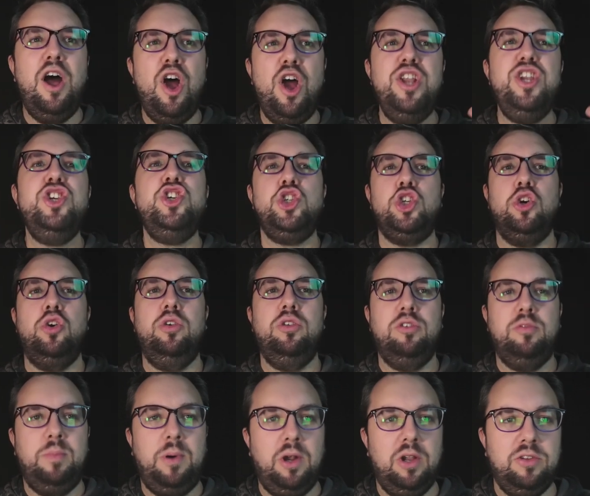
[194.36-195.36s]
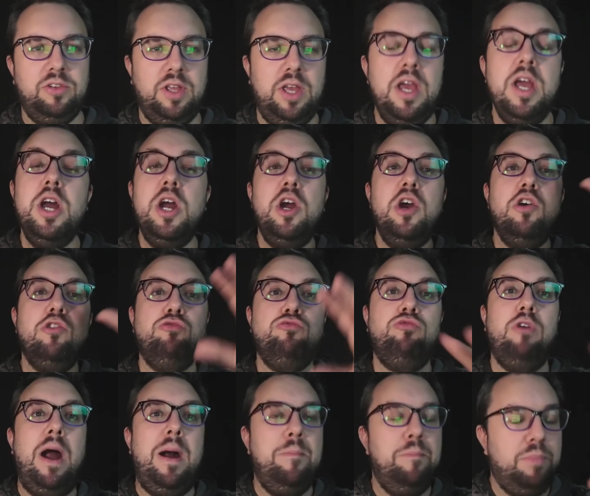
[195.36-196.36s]
insurance policy.
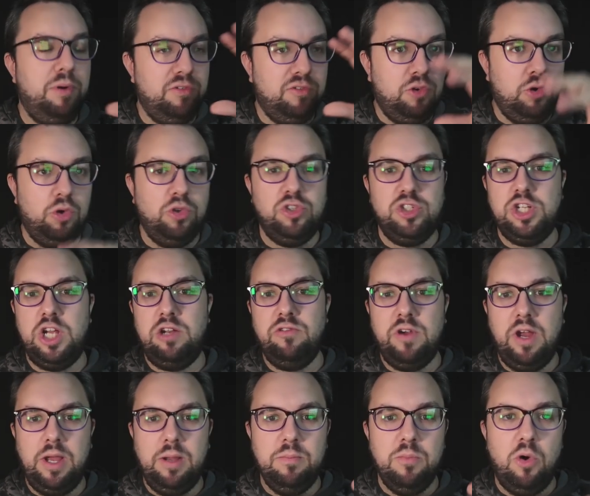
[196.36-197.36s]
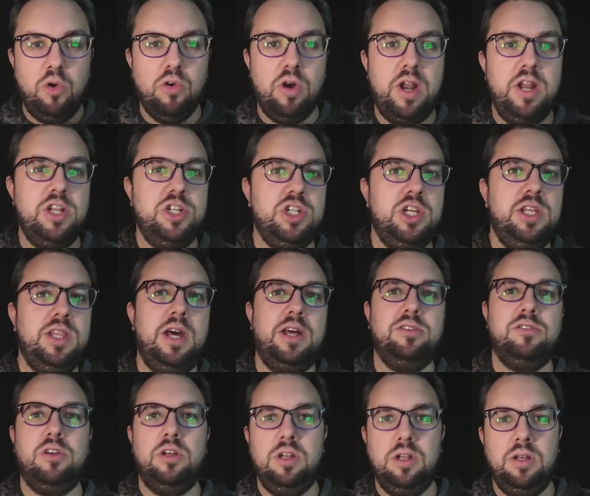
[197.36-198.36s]
Ramp, of course, generating more energy.
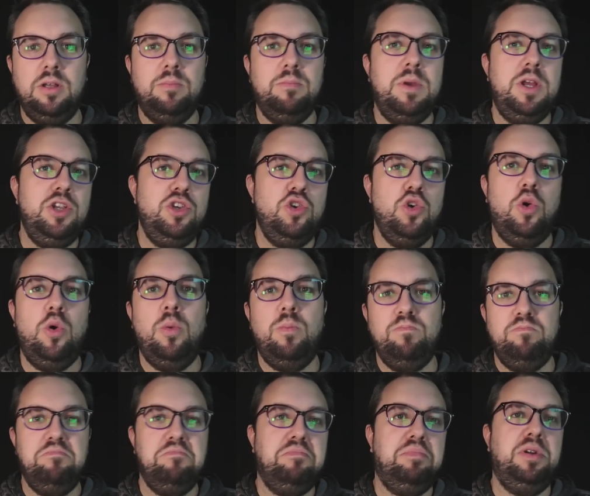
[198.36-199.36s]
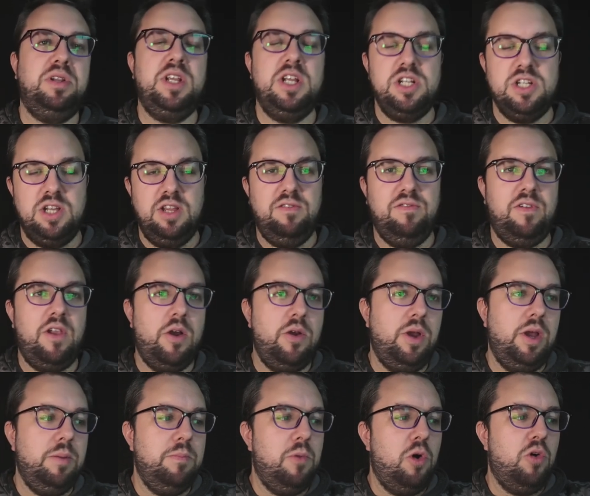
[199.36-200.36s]
That's going to mean you're potentially
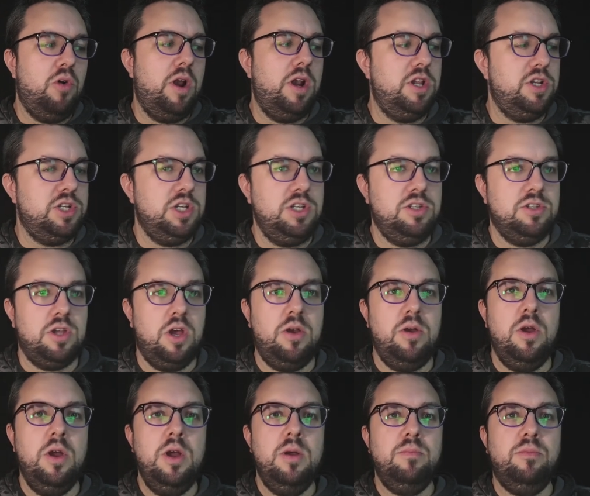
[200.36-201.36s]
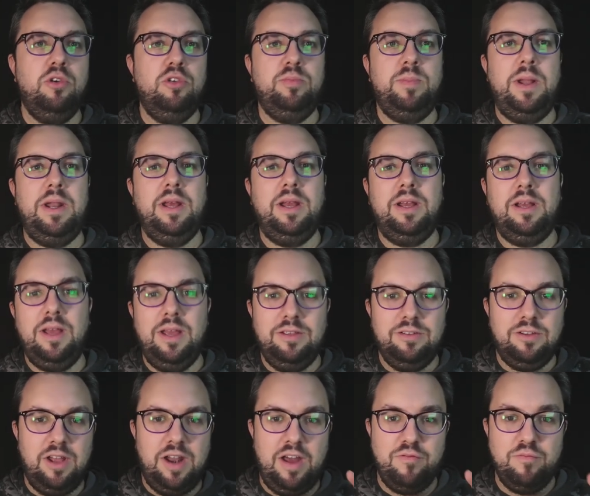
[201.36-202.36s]
floating more energy, so Bruce Banner is
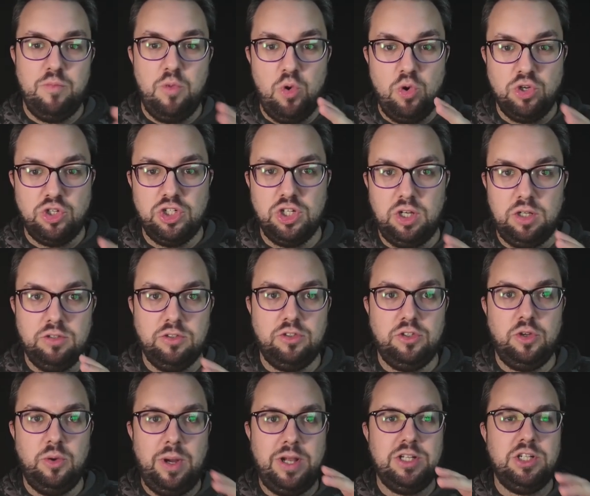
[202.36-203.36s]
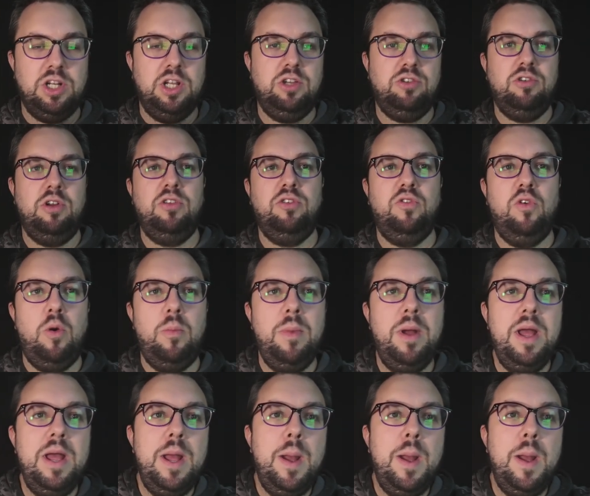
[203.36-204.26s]
going to have more chance to actually transform.